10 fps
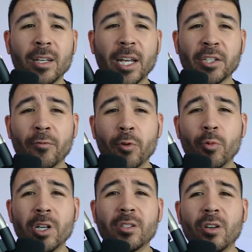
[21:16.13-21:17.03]
Okay. So if we
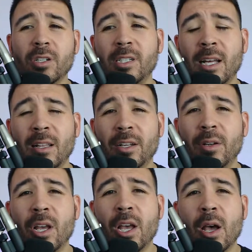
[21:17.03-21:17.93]
want to start selling
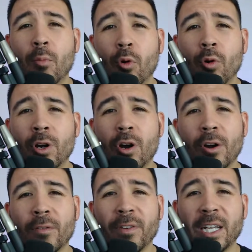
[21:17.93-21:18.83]
more
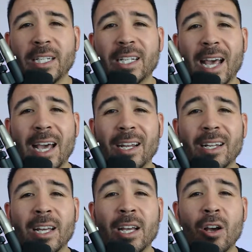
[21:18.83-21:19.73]
RVs at
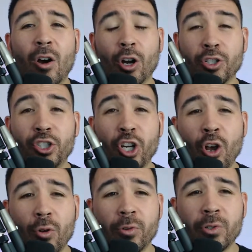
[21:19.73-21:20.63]
our
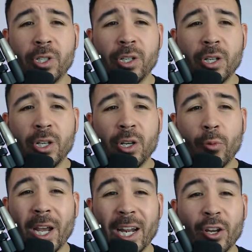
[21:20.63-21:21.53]
shows,
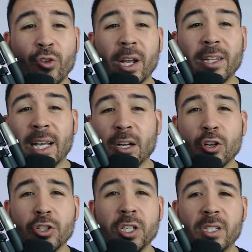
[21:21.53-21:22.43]
we got to create that
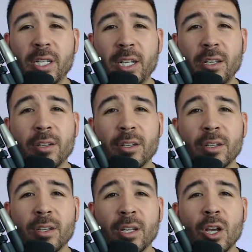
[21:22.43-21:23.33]
urgency.
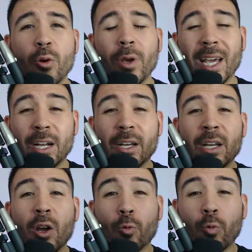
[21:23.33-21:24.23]
We got to
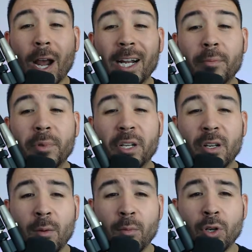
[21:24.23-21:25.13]
write up the
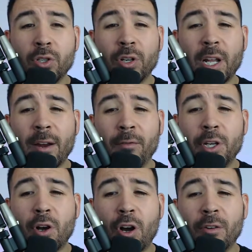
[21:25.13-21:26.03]
numbers on every
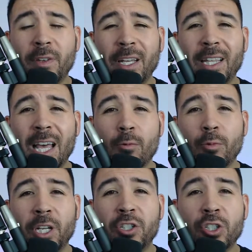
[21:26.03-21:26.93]
RV that
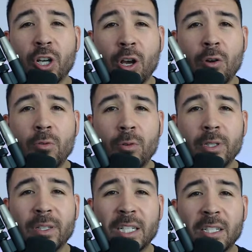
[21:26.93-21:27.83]
we show.
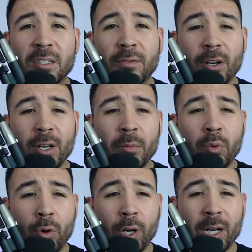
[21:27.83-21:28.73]
This is very
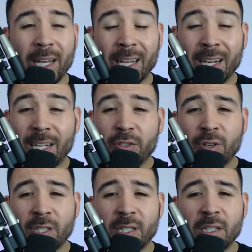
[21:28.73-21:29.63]
important. I cannot
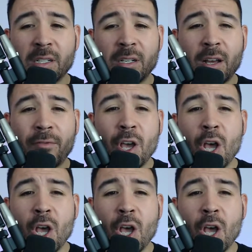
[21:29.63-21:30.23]
stress this enough.